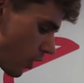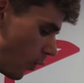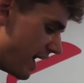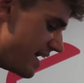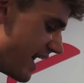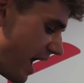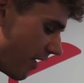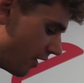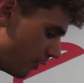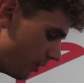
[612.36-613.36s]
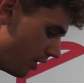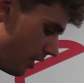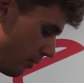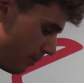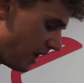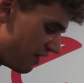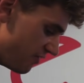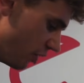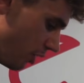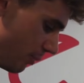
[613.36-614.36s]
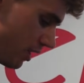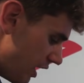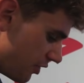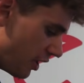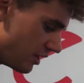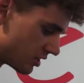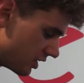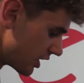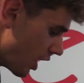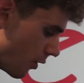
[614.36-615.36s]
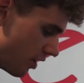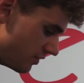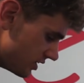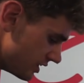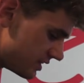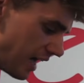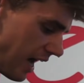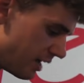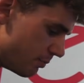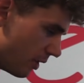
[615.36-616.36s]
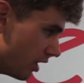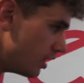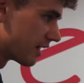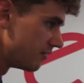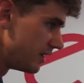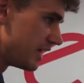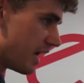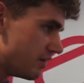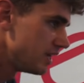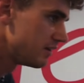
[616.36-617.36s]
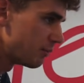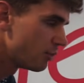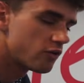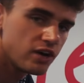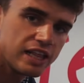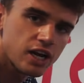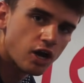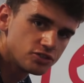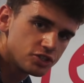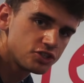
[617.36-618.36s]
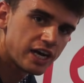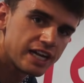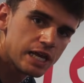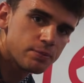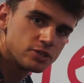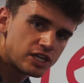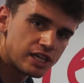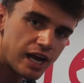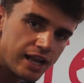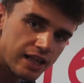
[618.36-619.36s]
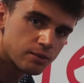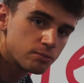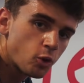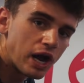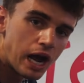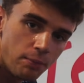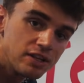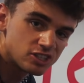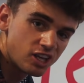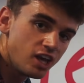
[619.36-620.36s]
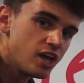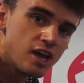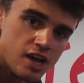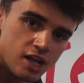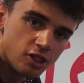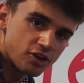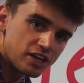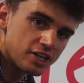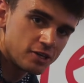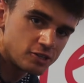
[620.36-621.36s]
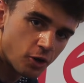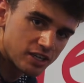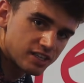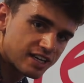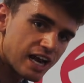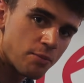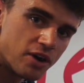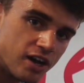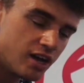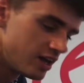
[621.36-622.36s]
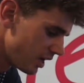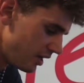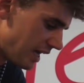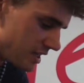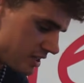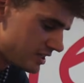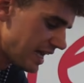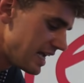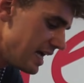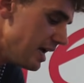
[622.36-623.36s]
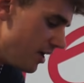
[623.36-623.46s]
quite a narrow platform. I thought I was going to go over to the side, but I really haven't. I'm not really concentrating and keeping a straight line. Like, I'm quite happy just looking at you talking to the camera, and like, you stay